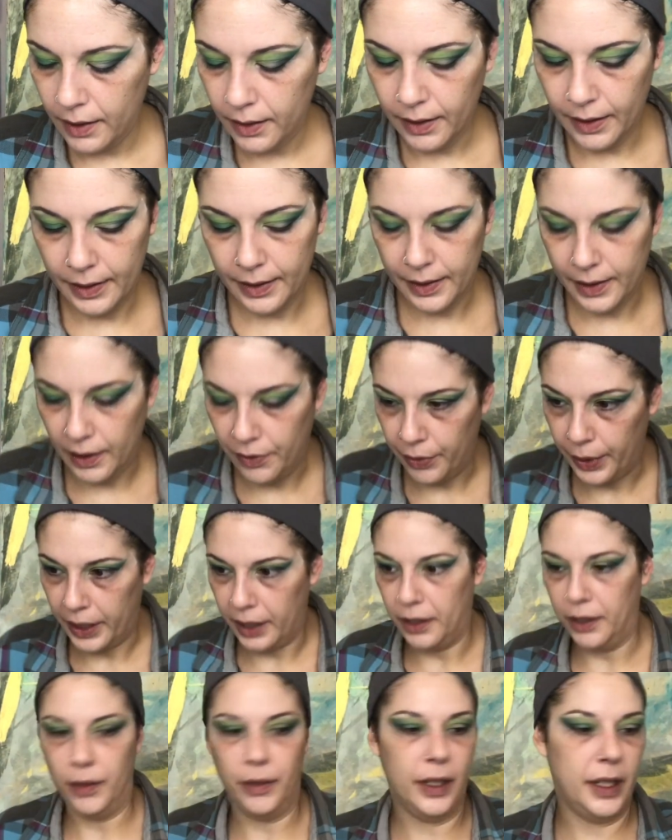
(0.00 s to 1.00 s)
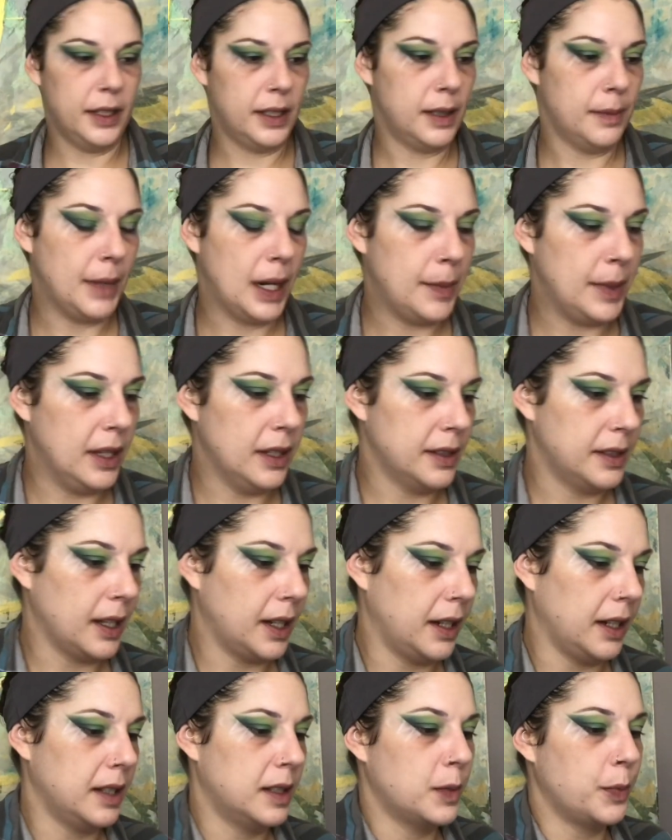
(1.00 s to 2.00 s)
Let's see if we can do this. Maybe the
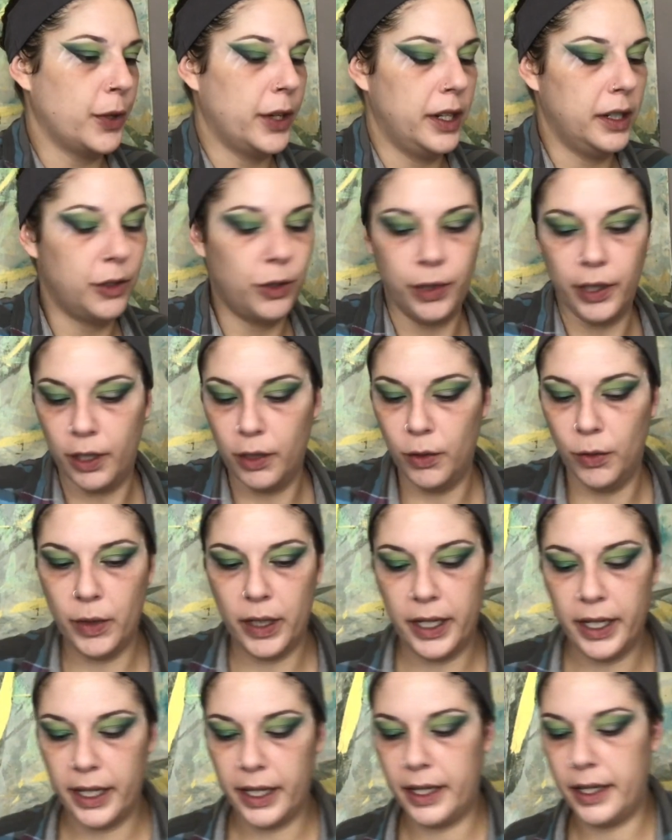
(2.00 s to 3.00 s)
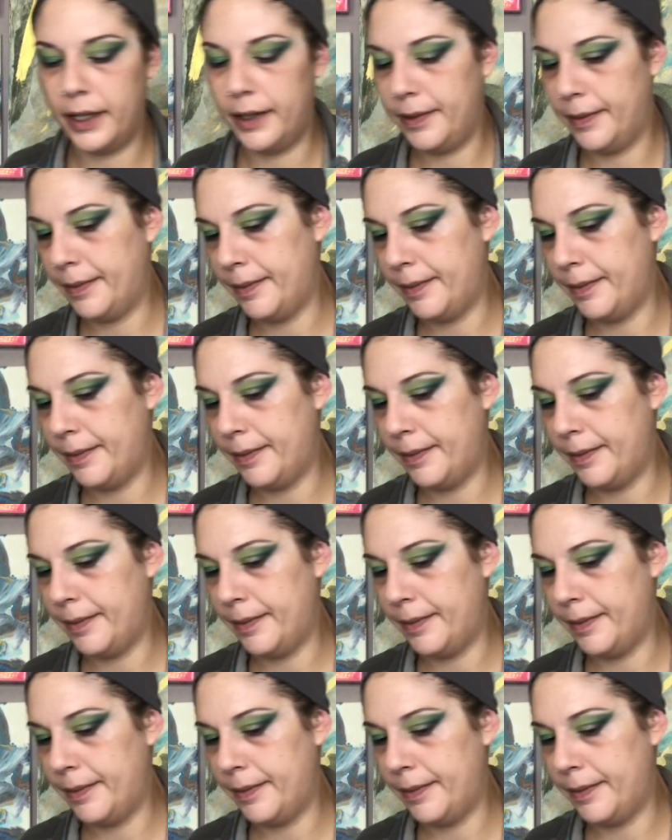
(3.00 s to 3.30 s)
setting spray trick will work.